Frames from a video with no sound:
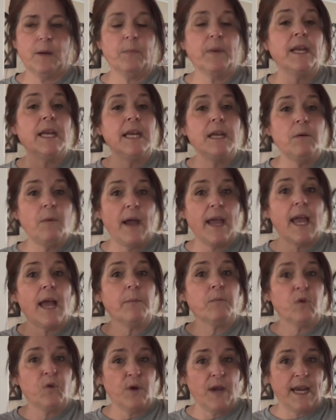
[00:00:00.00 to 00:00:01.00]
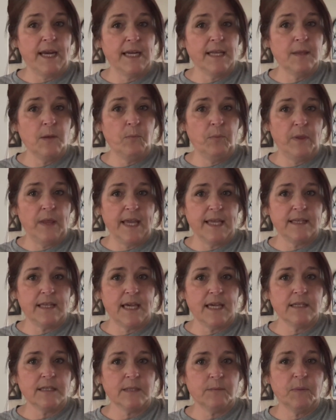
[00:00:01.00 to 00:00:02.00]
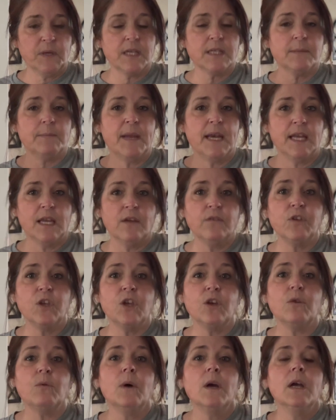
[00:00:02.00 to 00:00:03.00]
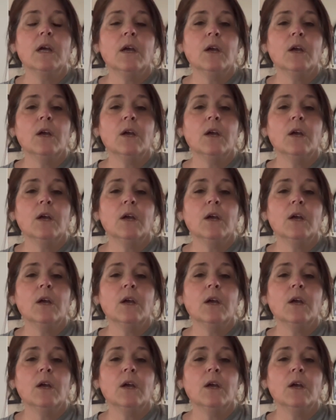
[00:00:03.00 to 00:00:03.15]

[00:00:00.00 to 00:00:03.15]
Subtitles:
But anyway, I'm creating the playlist because many of you